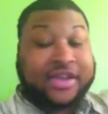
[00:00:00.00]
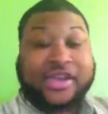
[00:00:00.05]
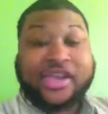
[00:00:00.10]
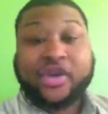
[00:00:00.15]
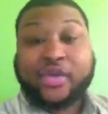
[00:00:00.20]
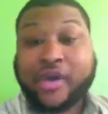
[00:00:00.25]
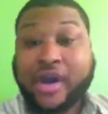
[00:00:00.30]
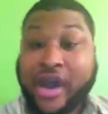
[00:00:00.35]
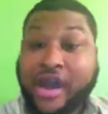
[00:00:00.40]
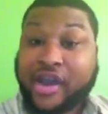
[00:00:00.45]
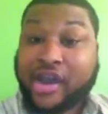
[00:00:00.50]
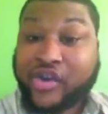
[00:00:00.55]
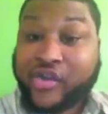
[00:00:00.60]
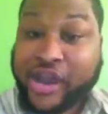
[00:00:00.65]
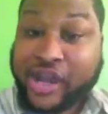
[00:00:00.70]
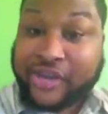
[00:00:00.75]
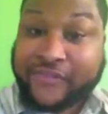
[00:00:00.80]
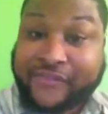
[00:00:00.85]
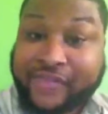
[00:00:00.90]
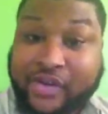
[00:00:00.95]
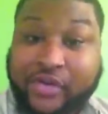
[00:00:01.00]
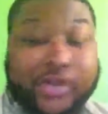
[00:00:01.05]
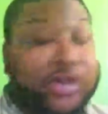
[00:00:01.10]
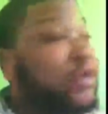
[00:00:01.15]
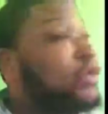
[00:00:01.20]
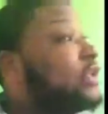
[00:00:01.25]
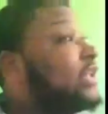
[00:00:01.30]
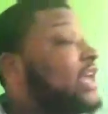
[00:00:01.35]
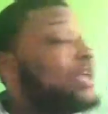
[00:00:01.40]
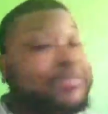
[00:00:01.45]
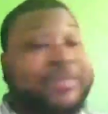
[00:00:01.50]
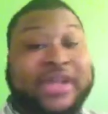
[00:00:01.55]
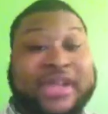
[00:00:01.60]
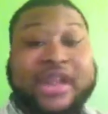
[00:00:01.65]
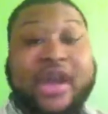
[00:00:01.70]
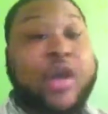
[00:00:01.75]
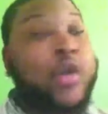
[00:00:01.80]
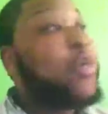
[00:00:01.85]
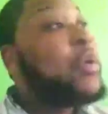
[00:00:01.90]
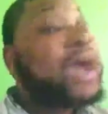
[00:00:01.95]
You are a great influence. You let me
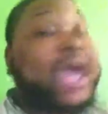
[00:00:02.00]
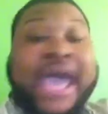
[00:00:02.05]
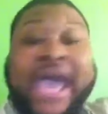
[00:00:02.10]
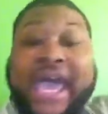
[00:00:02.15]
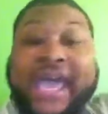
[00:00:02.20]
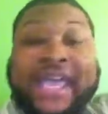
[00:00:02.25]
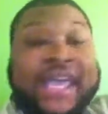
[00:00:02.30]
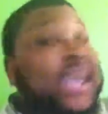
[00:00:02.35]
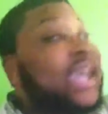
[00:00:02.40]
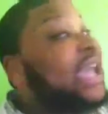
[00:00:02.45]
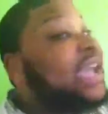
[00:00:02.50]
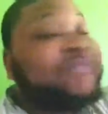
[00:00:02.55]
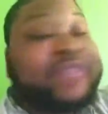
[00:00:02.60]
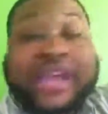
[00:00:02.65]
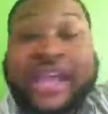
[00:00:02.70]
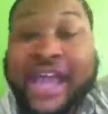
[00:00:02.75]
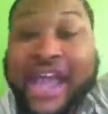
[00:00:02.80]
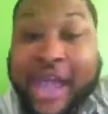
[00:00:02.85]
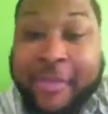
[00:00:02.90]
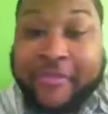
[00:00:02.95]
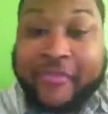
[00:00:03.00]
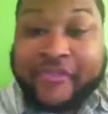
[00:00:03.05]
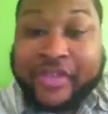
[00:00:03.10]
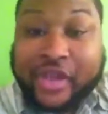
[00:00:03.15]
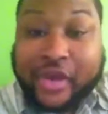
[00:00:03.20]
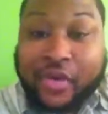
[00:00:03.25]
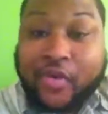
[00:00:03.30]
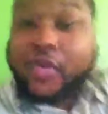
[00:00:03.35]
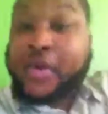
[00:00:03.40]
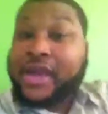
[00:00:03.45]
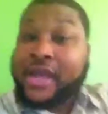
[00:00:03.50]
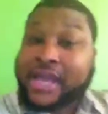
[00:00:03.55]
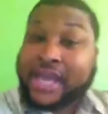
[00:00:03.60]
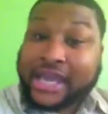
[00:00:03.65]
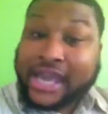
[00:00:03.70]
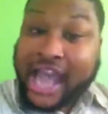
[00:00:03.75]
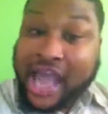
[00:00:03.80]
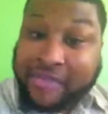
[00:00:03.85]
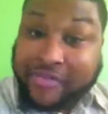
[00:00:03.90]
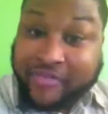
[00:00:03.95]
know, hey, if it can happen for you, it
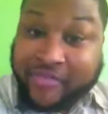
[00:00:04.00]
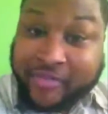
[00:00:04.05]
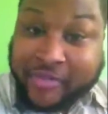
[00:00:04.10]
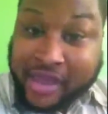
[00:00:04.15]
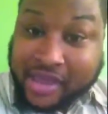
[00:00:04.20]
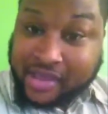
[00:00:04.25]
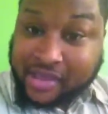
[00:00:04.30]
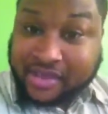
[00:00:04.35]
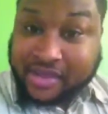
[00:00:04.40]
can happen for me.